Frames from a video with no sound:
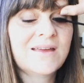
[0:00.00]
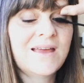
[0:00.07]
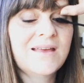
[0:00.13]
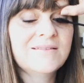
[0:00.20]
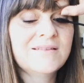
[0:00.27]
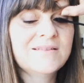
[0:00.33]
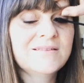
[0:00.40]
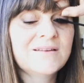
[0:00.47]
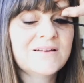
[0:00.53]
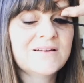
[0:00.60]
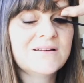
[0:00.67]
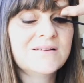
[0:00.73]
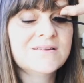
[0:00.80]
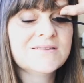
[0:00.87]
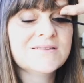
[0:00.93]
as a
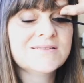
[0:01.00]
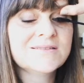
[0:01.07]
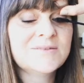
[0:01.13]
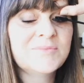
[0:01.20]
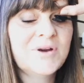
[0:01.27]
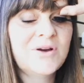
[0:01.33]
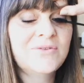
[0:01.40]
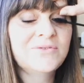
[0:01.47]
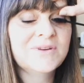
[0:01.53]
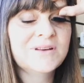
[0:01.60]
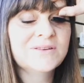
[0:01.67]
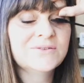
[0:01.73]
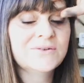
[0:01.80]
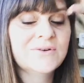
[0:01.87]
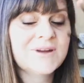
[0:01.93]
psychologist, I'm
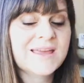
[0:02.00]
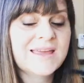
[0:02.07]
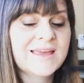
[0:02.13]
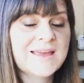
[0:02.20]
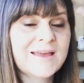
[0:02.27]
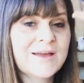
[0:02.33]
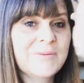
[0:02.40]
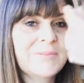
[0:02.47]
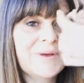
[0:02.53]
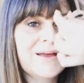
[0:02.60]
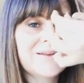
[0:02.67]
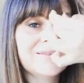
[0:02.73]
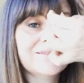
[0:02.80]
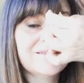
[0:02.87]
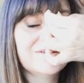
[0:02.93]
often talking
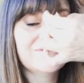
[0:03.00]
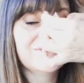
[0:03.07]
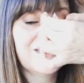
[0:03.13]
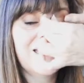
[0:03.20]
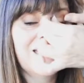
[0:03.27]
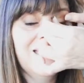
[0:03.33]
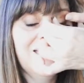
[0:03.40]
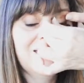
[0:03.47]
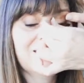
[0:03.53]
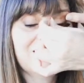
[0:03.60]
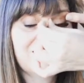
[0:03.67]
about self-care